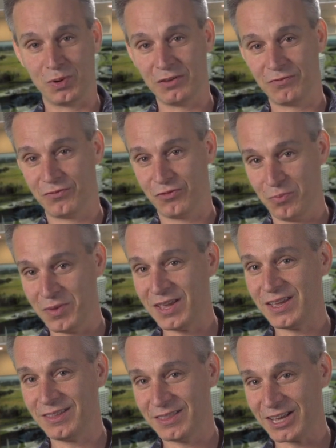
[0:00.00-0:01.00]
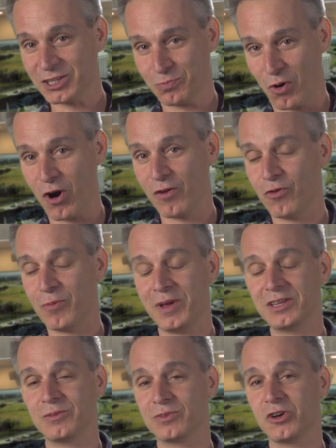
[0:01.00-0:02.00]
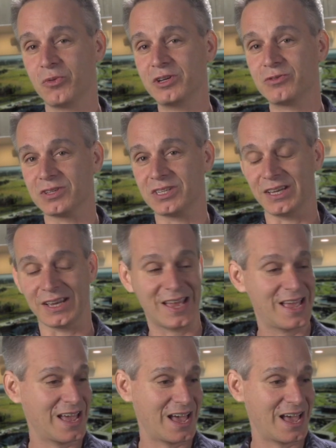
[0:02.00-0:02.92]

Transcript: But for me, that's part of what makes them so interesting.